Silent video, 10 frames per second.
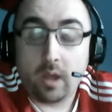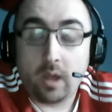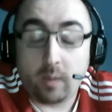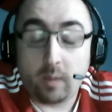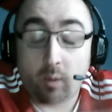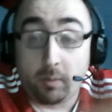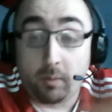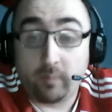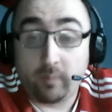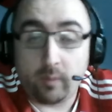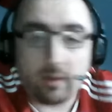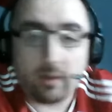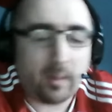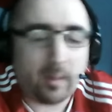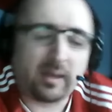Rumble review, right?
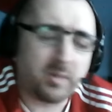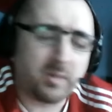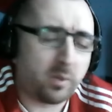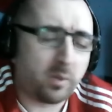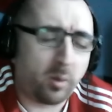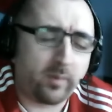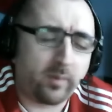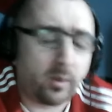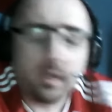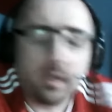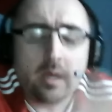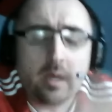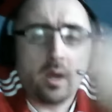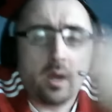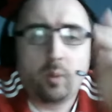I keep saying Royal
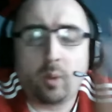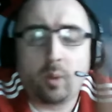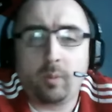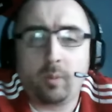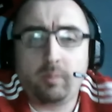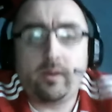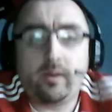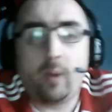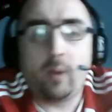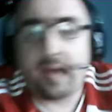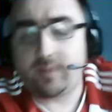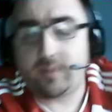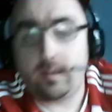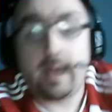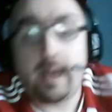Rumble review after it.